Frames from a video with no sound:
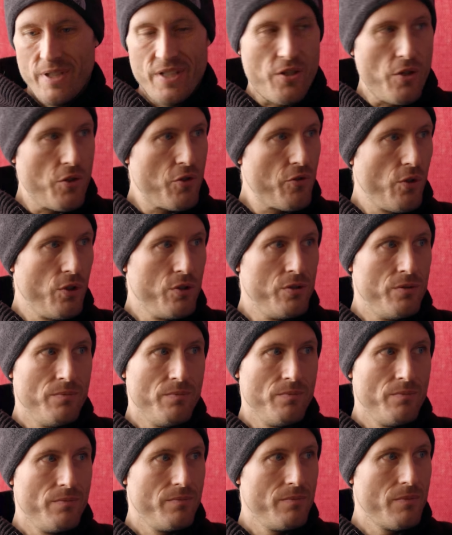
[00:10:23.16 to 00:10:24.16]
It's useful.
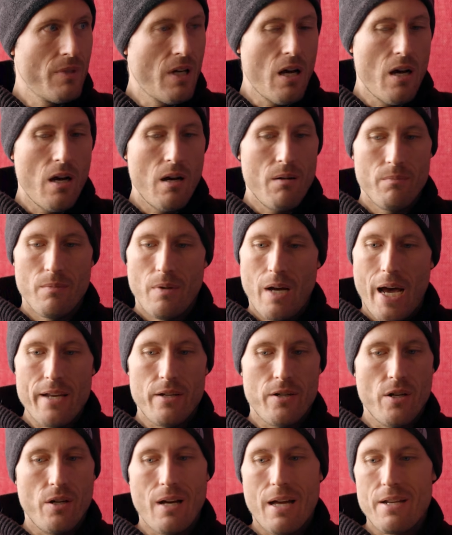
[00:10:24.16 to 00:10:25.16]
I Um, I,
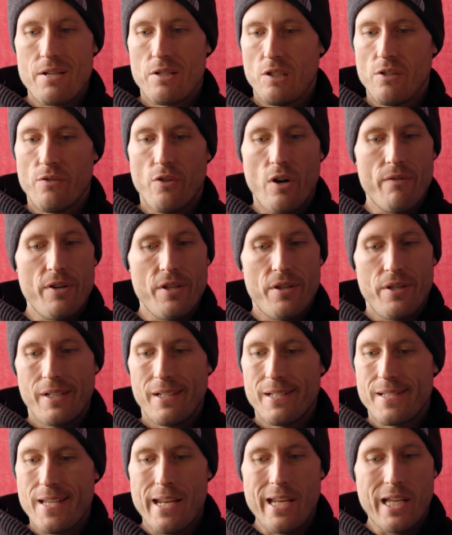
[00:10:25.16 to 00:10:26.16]
d- I deliver everything
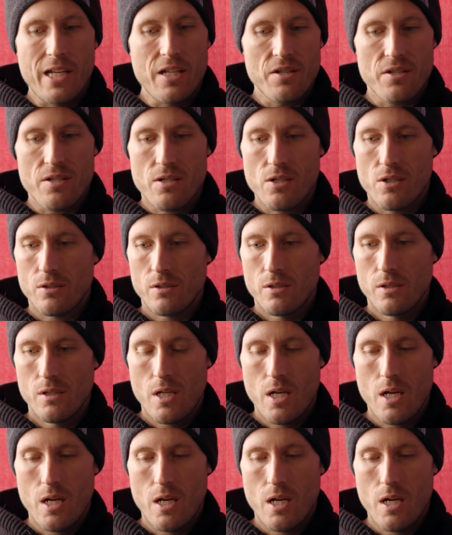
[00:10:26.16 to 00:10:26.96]
in 1080 still.